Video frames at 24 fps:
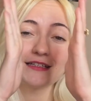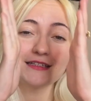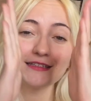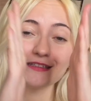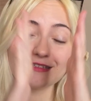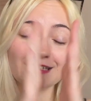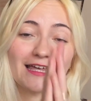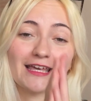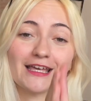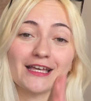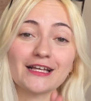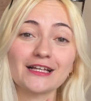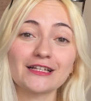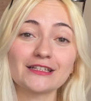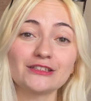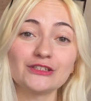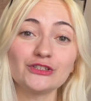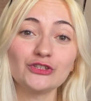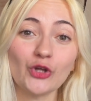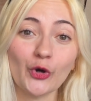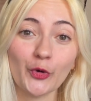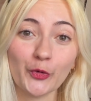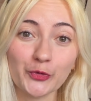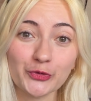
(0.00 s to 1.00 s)
take
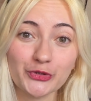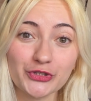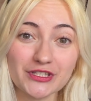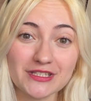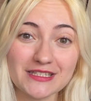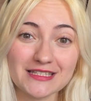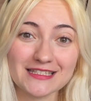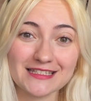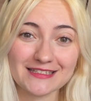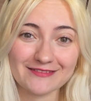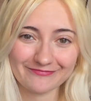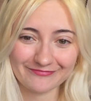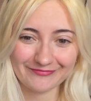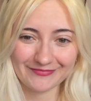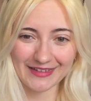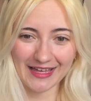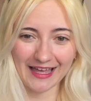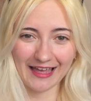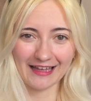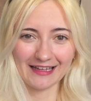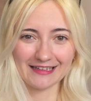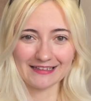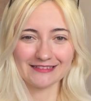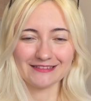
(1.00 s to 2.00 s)
notes
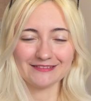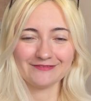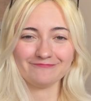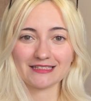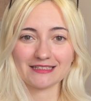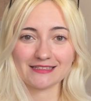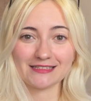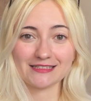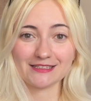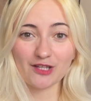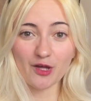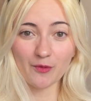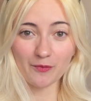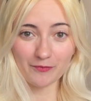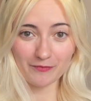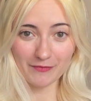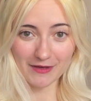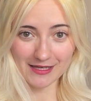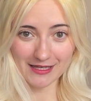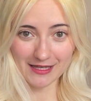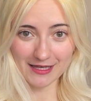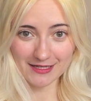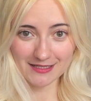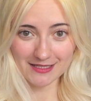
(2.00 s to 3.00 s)
and stop
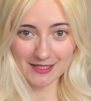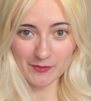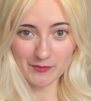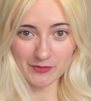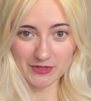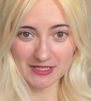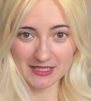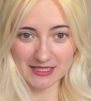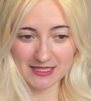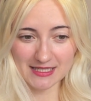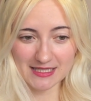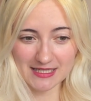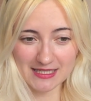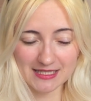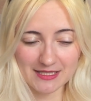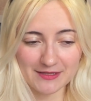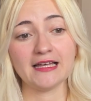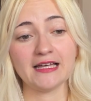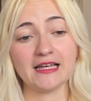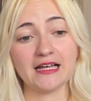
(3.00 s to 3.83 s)
making assumptions.